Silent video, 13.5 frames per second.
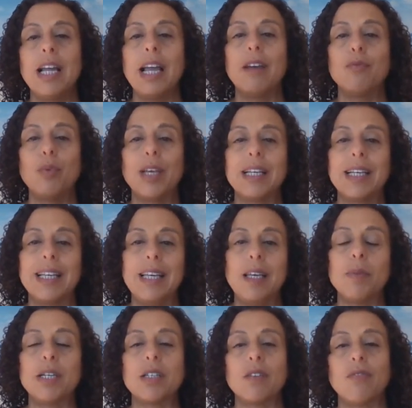If we can keep
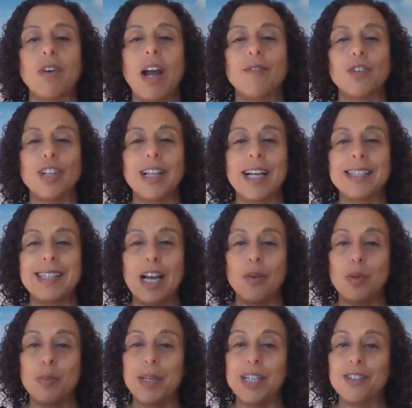it to 5 or less, that
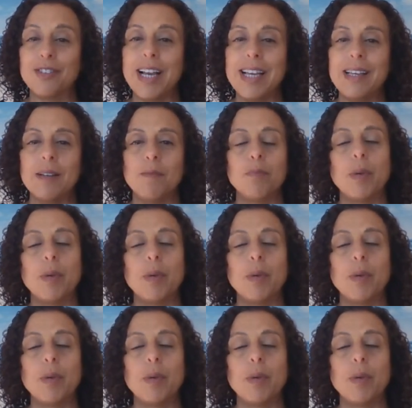would be great.